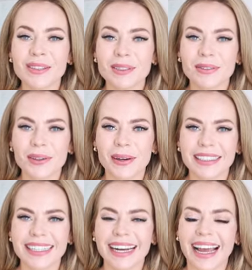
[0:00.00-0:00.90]
so much for
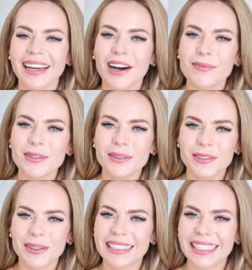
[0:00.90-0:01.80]
watching. I hope you
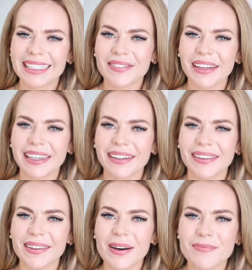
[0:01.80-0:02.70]
enjoyed today's
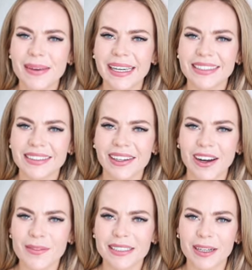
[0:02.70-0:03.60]
video. Make sure to
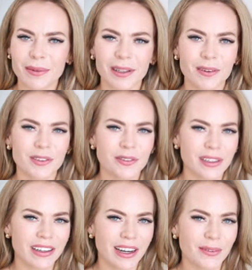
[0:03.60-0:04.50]
comment down below if you
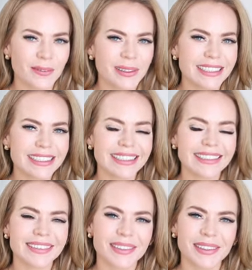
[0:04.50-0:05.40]
figured out which
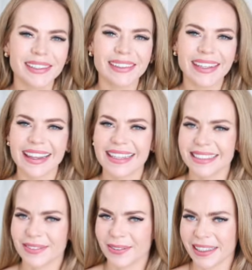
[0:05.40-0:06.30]
tutorial
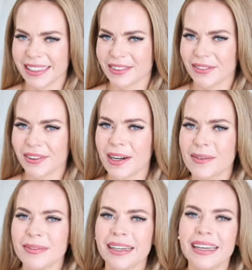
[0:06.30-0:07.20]
this one is
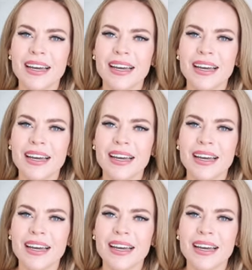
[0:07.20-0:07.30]
from.